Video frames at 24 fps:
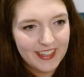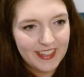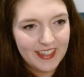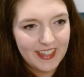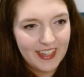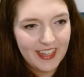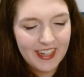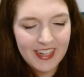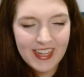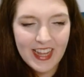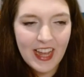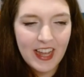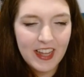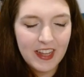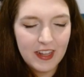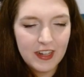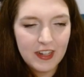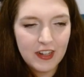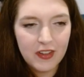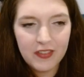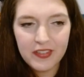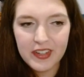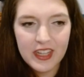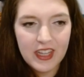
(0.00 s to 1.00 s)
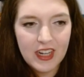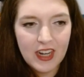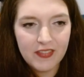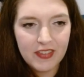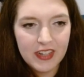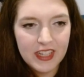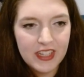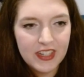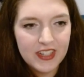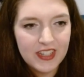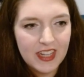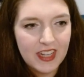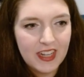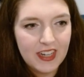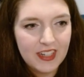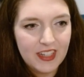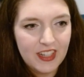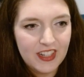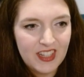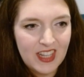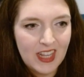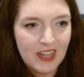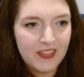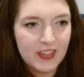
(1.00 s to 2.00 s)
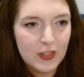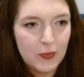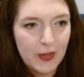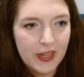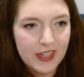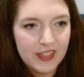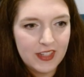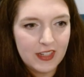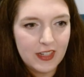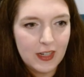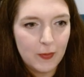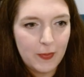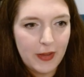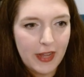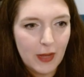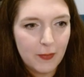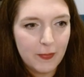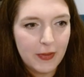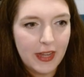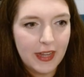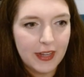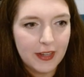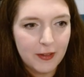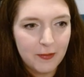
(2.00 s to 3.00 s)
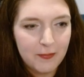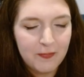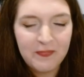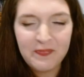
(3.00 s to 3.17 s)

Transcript: And yeah, and you never use it, you just have space in your backpack.